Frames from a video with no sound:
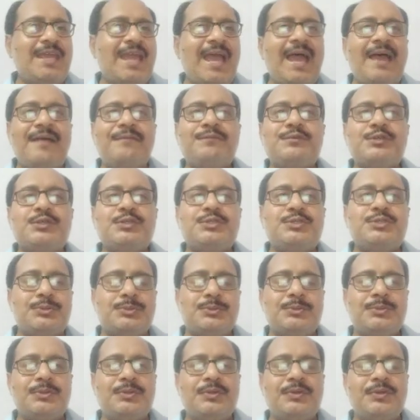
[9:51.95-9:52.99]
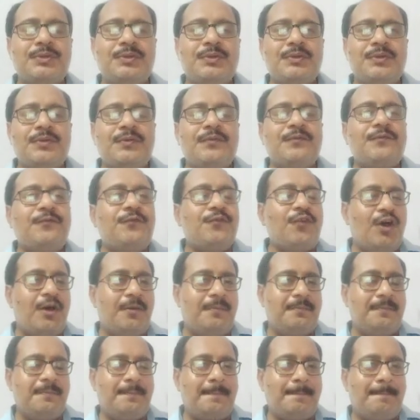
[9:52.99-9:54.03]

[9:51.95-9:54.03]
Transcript: have to do from